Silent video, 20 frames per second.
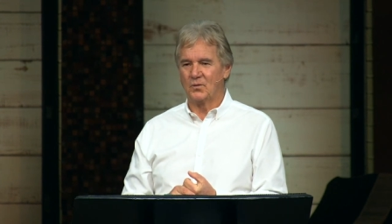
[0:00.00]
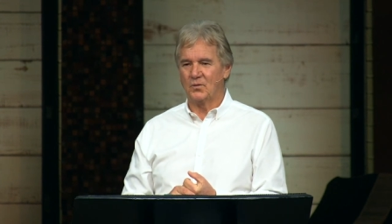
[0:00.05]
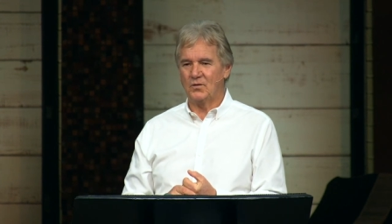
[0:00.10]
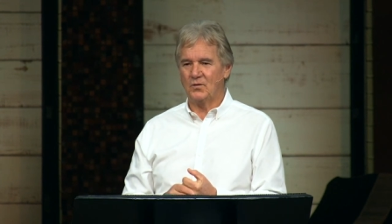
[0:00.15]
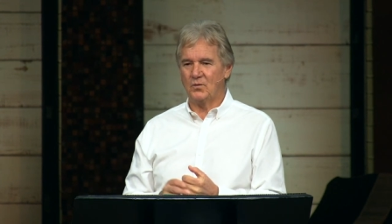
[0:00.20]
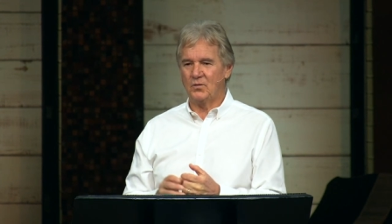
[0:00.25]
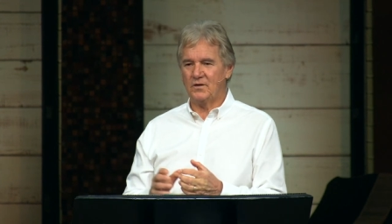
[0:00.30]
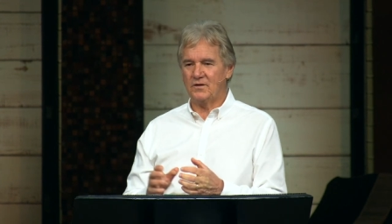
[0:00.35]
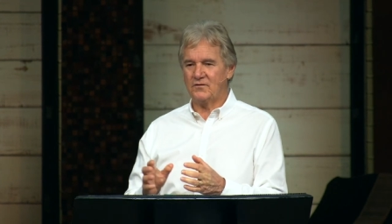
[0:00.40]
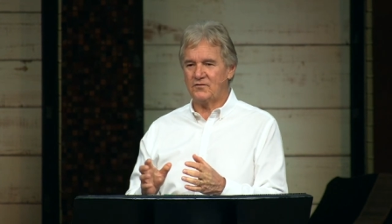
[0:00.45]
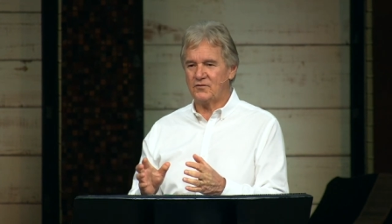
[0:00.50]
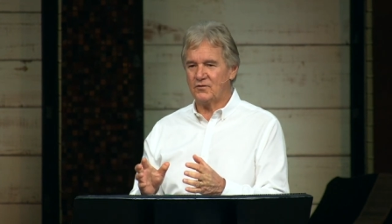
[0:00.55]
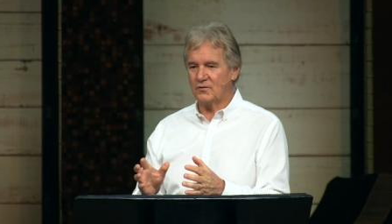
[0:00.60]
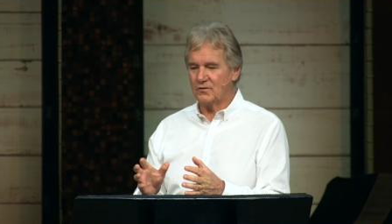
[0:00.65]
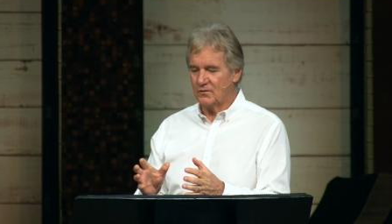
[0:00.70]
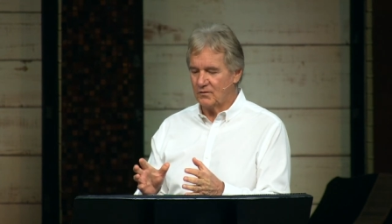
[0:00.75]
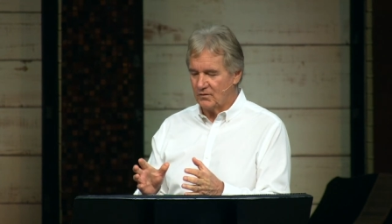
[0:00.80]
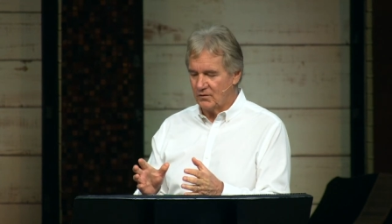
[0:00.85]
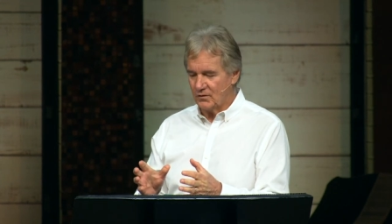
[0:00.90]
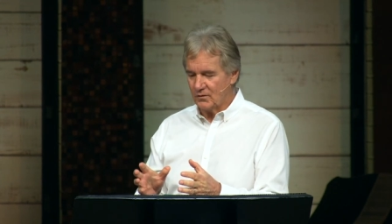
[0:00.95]
What is
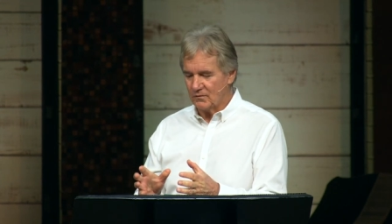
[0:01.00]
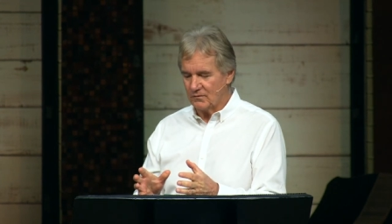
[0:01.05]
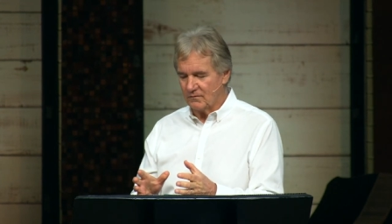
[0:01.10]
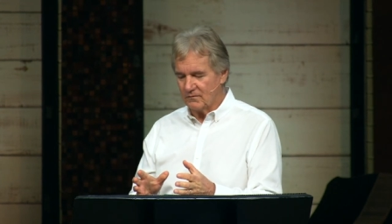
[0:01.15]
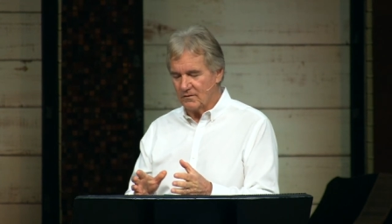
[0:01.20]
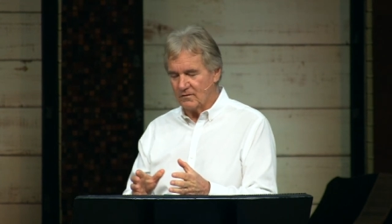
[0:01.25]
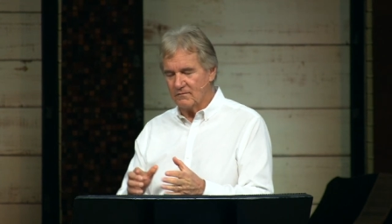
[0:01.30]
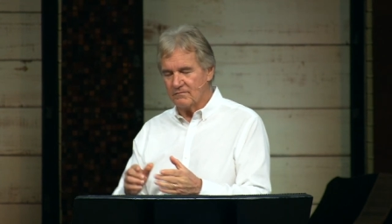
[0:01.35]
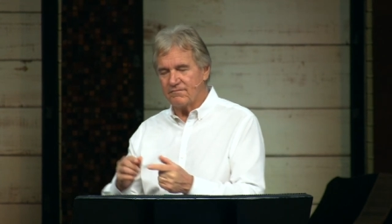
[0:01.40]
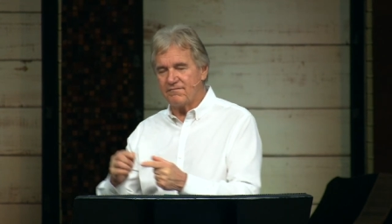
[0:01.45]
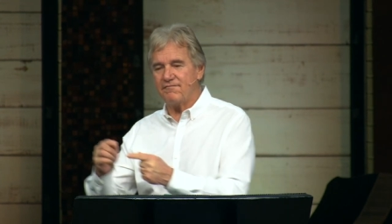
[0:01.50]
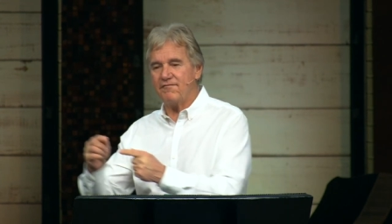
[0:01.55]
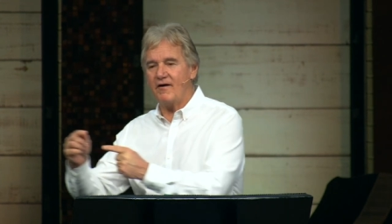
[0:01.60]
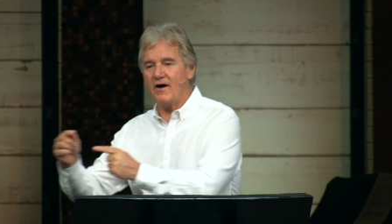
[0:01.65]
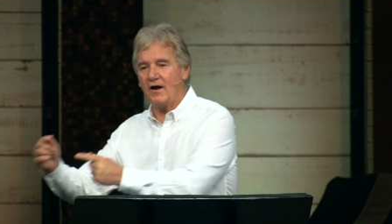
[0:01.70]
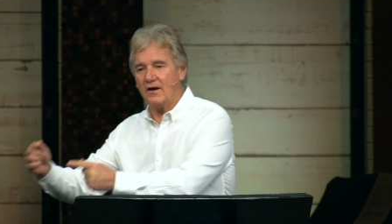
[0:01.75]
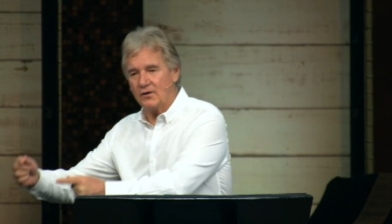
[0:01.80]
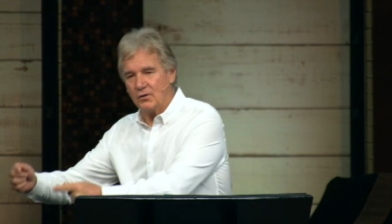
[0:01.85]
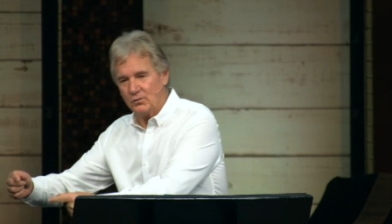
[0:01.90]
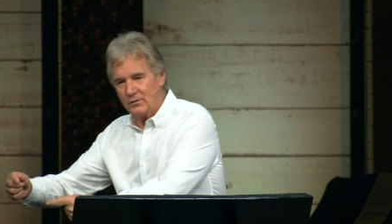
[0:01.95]
your, your
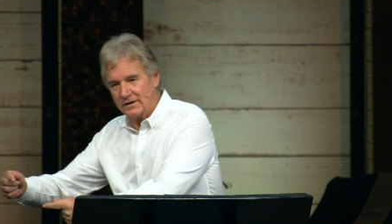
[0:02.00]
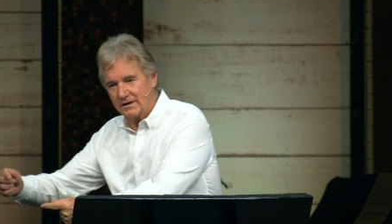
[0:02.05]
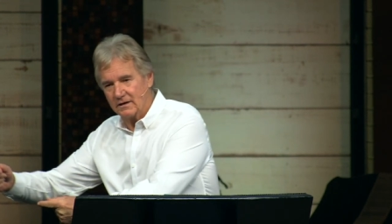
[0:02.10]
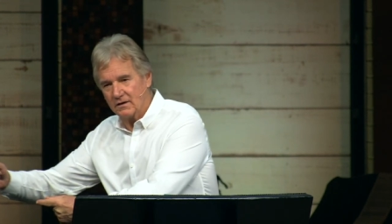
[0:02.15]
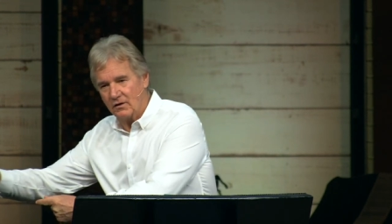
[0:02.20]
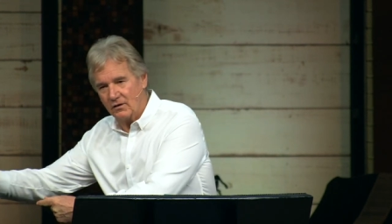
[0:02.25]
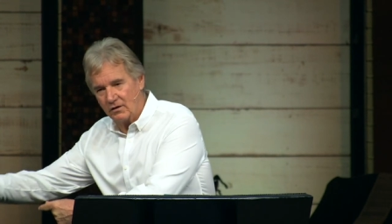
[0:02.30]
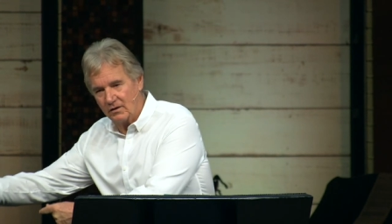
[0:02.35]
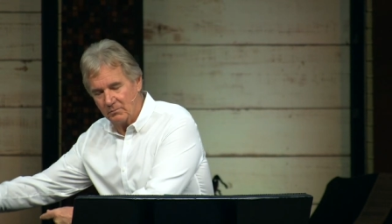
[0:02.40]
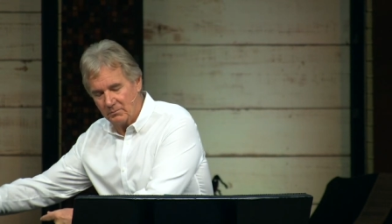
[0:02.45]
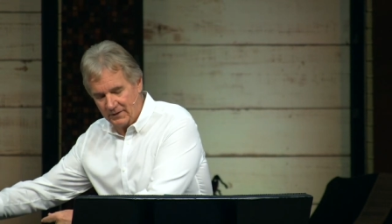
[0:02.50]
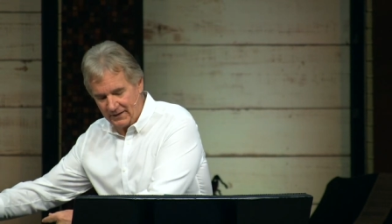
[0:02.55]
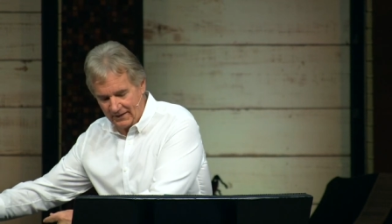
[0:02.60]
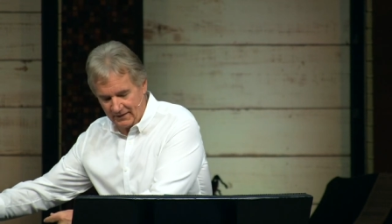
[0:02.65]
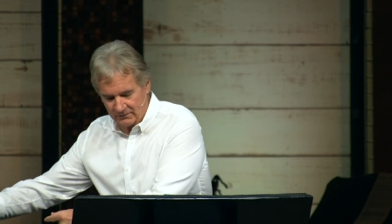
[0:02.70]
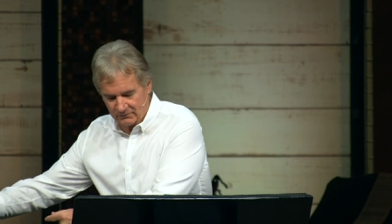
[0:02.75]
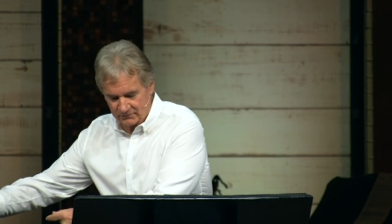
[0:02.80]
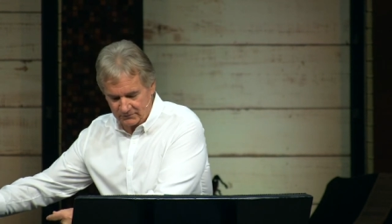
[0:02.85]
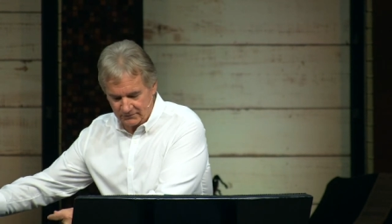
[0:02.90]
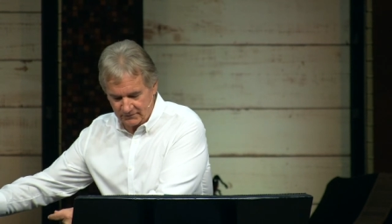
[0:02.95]
following all
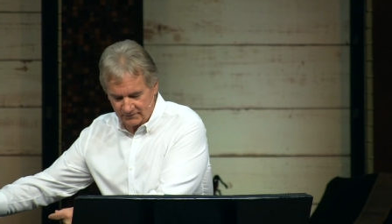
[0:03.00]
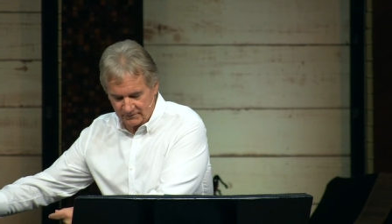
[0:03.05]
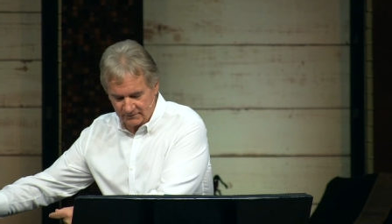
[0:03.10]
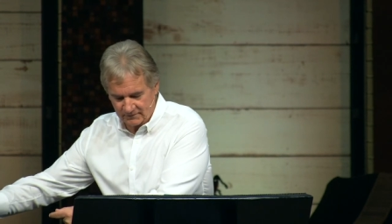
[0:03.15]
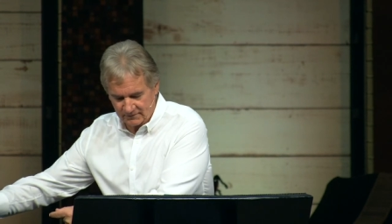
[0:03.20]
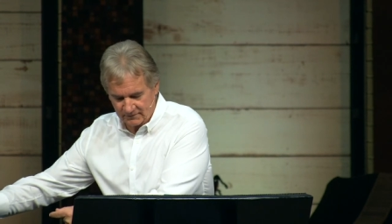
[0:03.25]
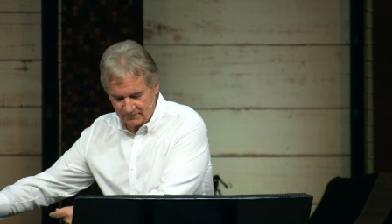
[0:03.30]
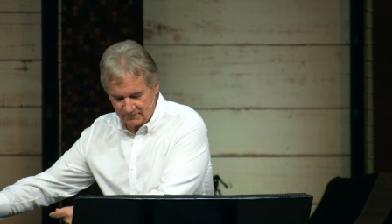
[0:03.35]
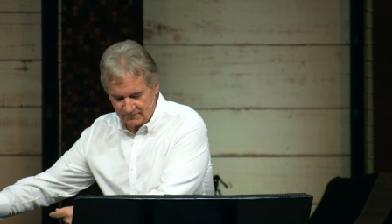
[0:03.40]
about?